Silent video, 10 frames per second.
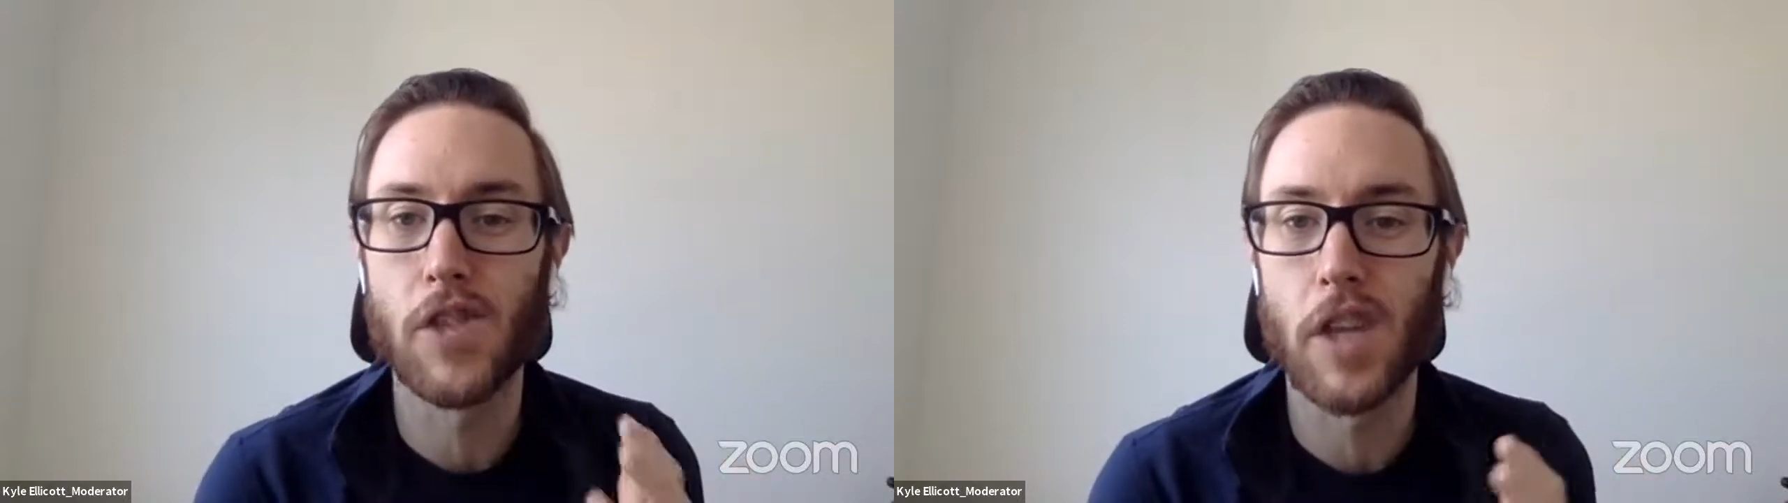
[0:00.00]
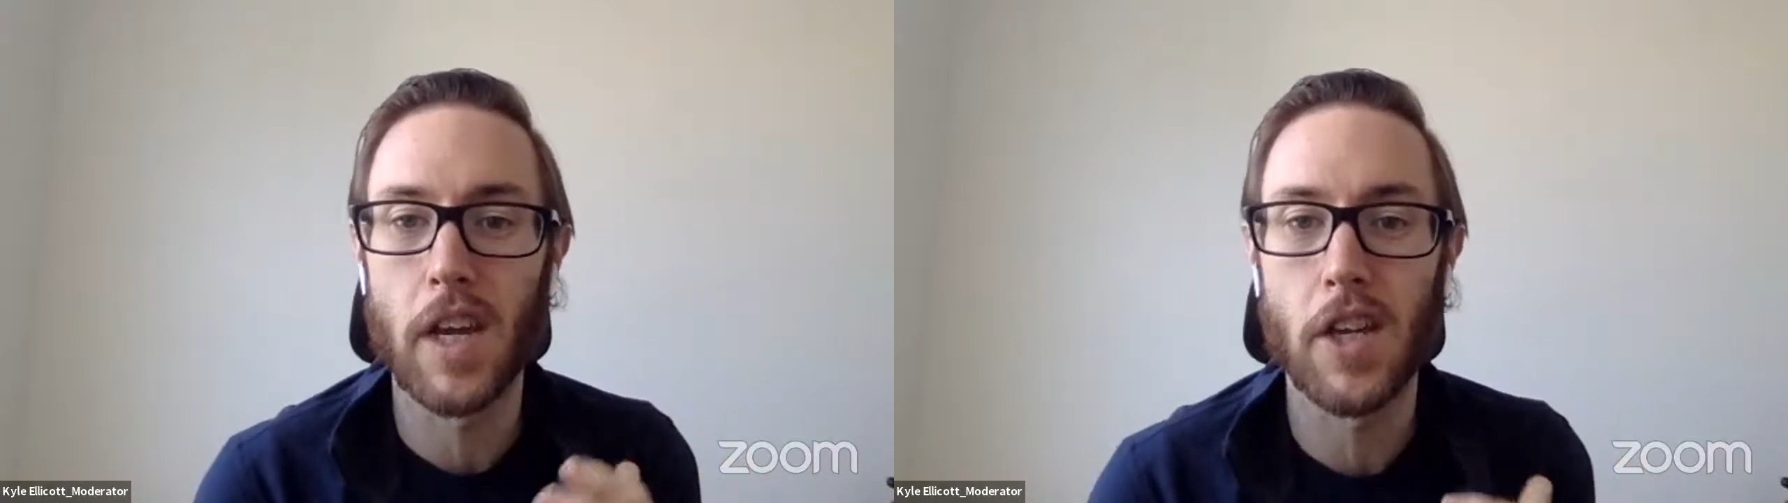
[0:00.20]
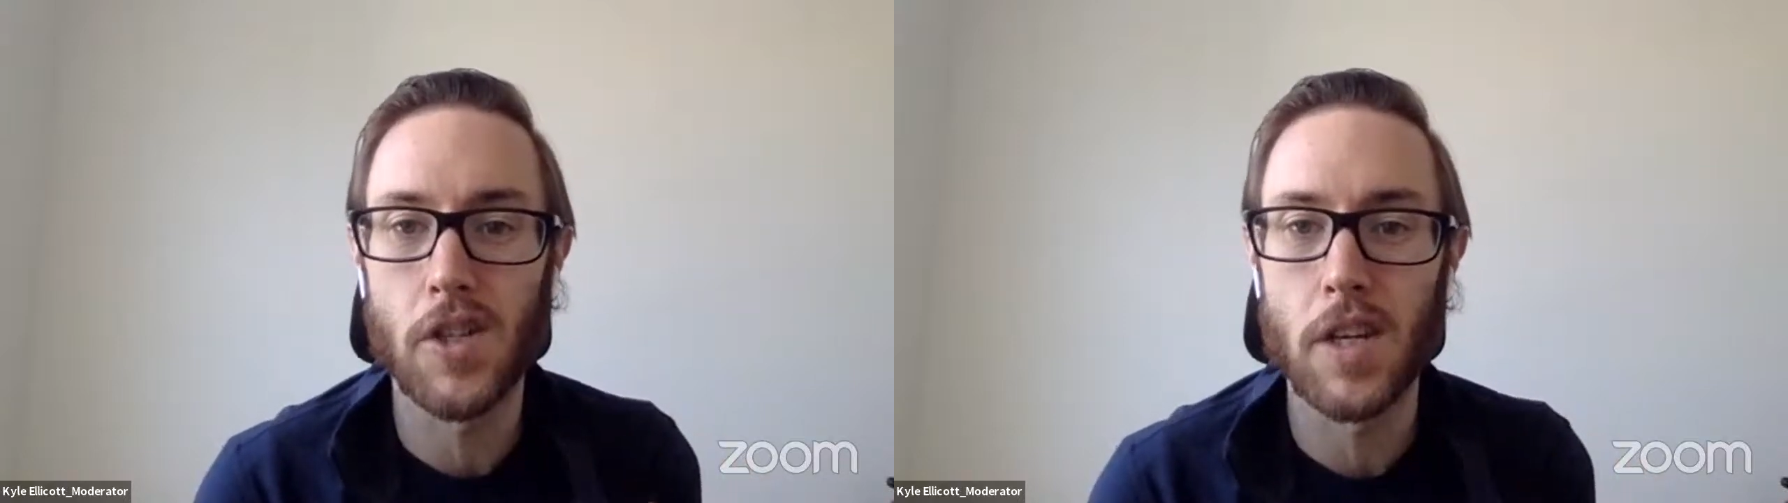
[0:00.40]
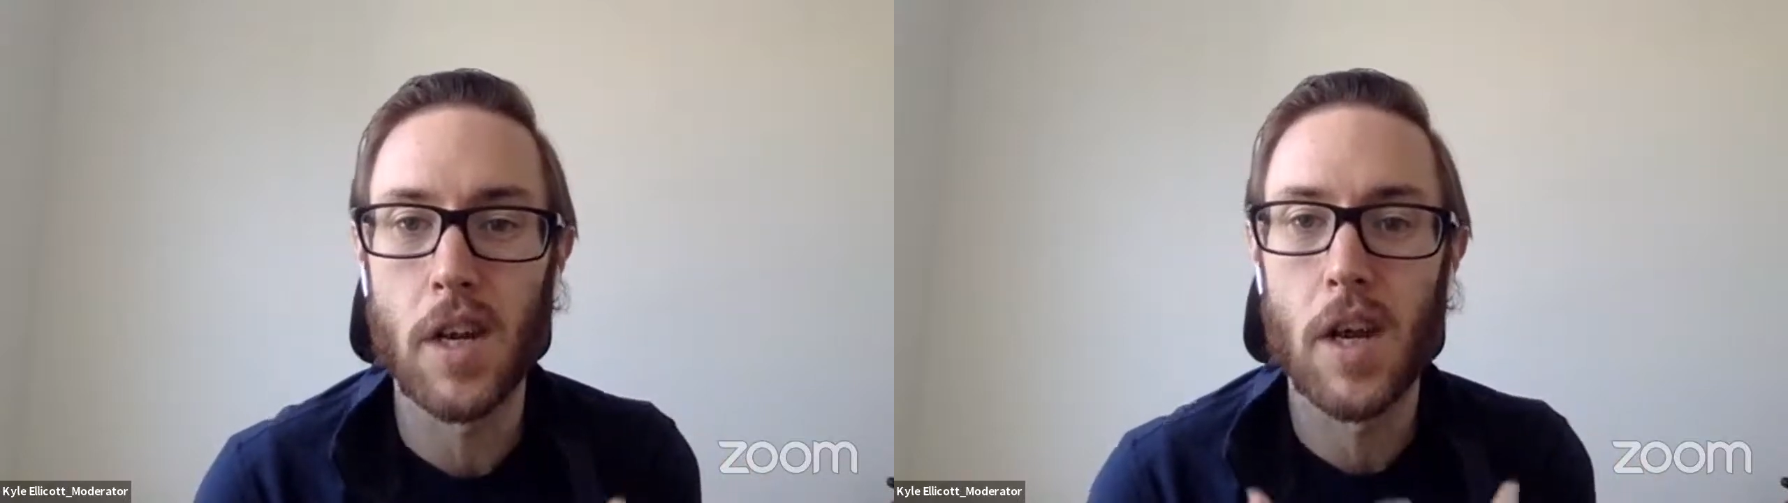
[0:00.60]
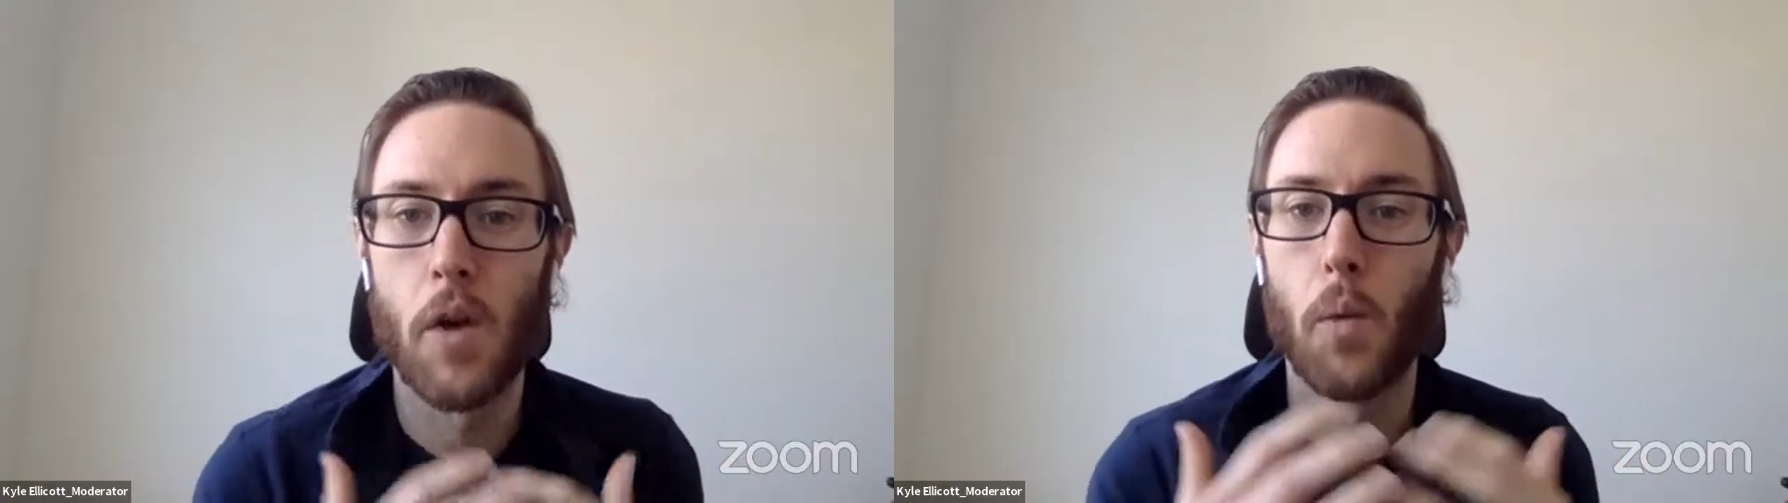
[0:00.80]
changed,
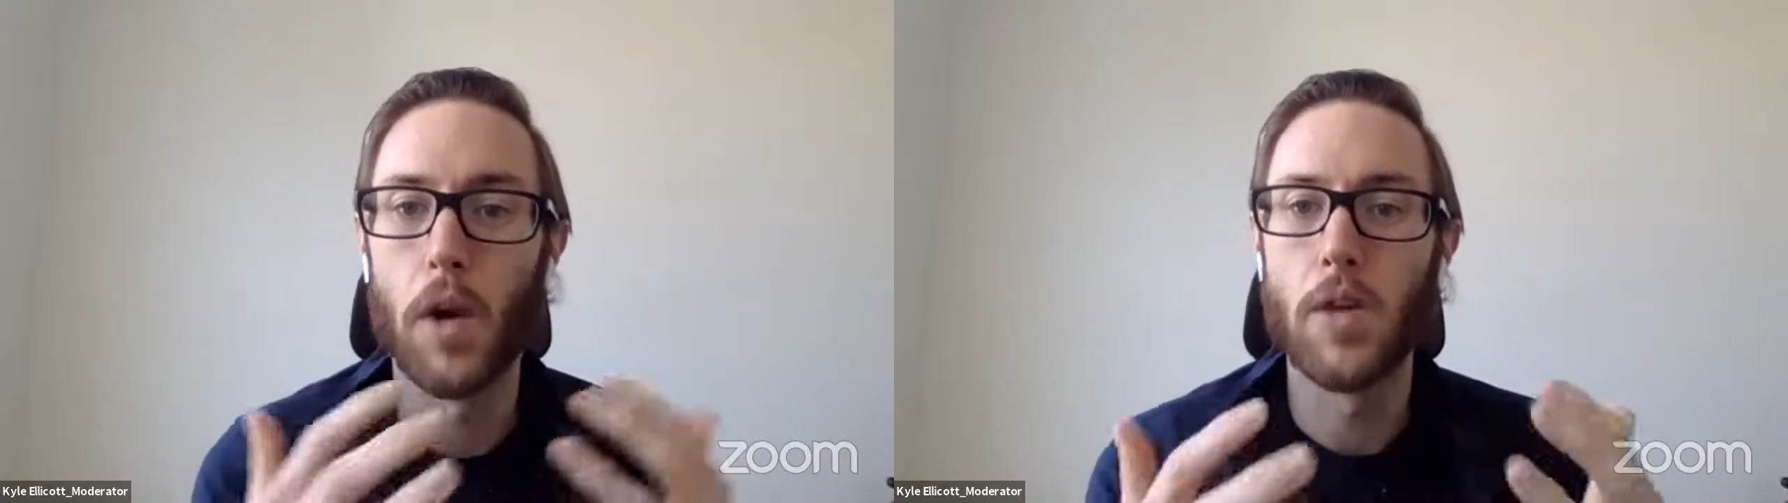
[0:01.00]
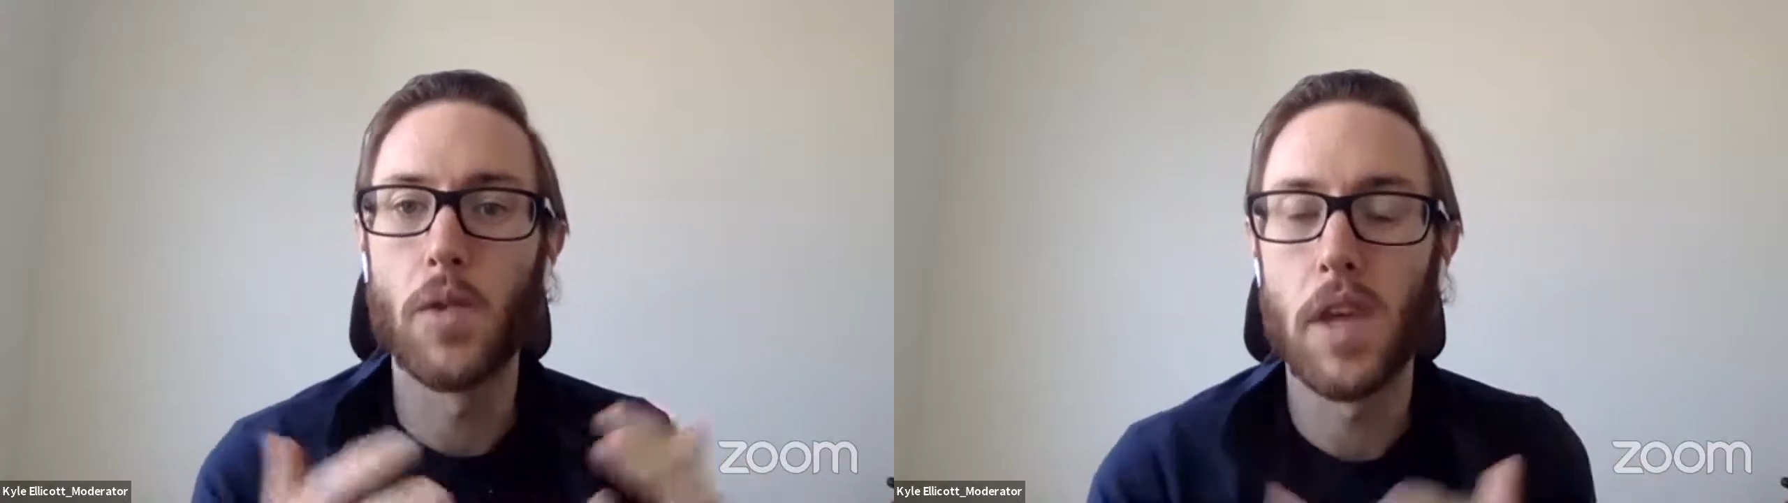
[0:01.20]
and what are you